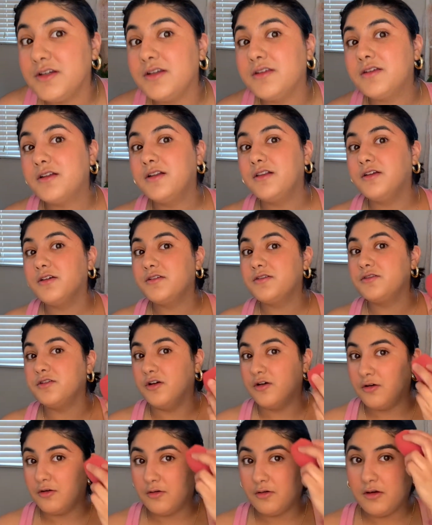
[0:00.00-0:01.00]
it's gonna look
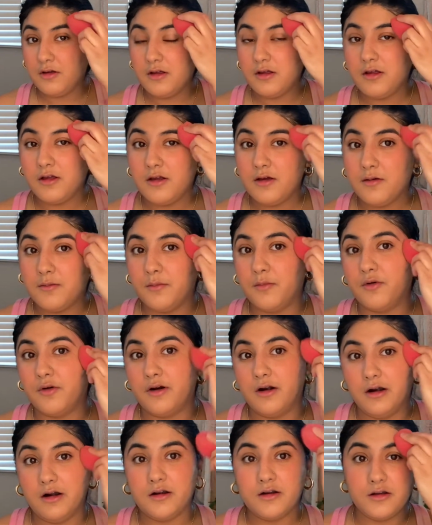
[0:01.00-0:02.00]
so
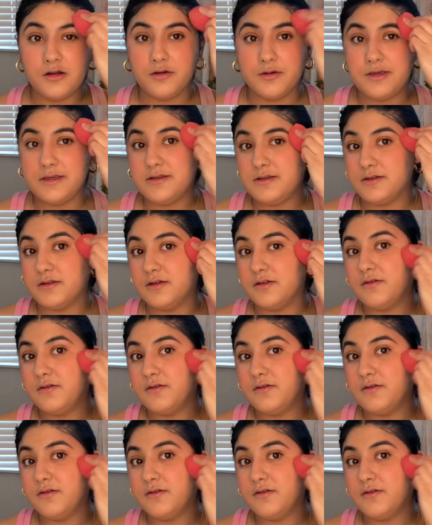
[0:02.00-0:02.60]
more cohesive.